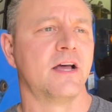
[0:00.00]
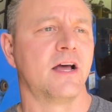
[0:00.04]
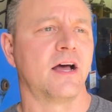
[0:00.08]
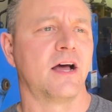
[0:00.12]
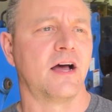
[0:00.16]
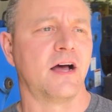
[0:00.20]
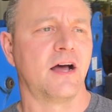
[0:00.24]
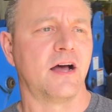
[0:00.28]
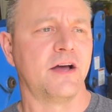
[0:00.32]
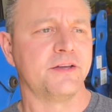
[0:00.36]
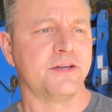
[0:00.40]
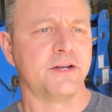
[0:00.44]

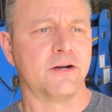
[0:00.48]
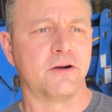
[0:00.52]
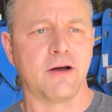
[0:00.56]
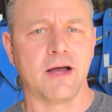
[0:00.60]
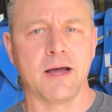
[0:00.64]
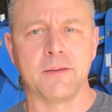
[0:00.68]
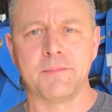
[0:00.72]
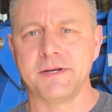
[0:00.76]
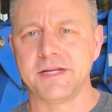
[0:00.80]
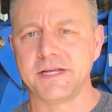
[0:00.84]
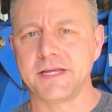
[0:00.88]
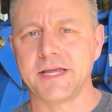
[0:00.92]
How
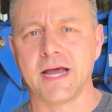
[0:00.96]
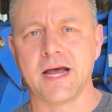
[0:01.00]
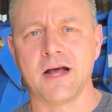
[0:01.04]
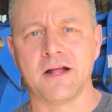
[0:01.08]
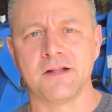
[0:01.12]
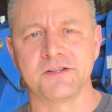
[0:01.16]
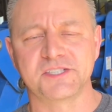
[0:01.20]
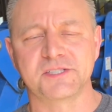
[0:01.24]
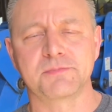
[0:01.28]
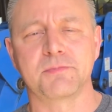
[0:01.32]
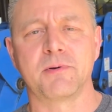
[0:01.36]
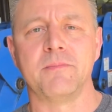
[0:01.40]
many
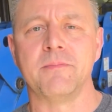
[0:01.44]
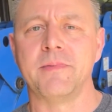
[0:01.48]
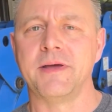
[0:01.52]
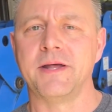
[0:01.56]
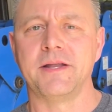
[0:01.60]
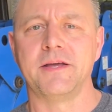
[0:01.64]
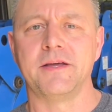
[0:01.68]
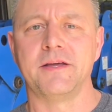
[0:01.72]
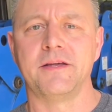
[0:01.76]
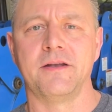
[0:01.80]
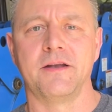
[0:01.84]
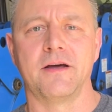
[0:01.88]
gallons per
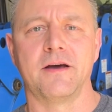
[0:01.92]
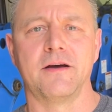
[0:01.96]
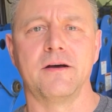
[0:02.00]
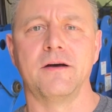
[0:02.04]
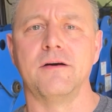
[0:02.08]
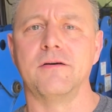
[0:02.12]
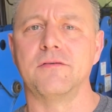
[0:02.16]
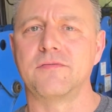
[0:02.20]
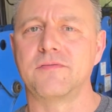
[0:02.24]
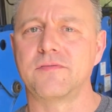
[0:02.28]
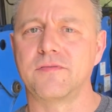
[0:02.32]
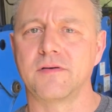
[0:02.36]
minute
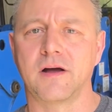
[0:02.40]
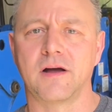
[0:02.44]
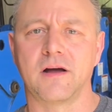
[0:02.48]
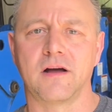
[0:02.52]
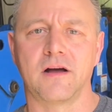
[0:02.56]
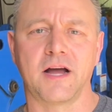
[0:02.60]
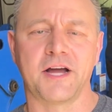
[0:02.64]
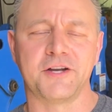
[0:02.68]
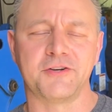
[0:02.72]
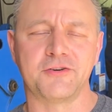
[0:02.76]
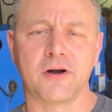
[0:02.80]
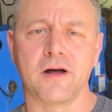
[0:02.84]
of
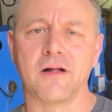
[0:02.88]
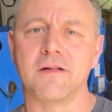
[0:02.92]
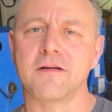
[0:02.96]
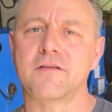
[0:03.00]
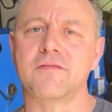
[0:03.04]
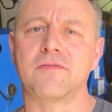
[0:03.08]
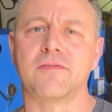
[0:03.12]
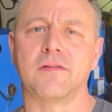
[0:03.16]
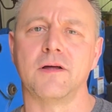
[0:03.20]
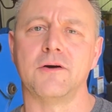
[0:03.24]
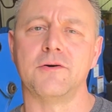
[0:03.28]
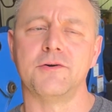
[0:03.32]
hydraulic
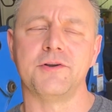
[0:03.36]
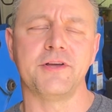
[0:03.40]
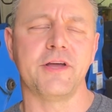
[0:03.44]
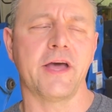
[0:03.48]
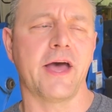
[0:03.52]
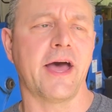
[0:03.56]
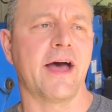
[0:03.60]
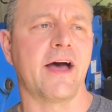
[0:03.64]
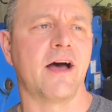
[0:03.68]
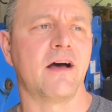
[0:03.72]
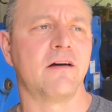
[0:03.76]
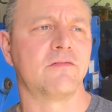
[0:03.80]
flow do you
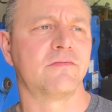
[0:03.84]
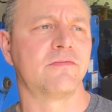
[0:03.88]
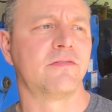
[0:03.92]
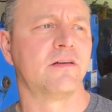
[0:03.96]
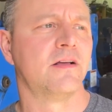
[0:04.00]
have?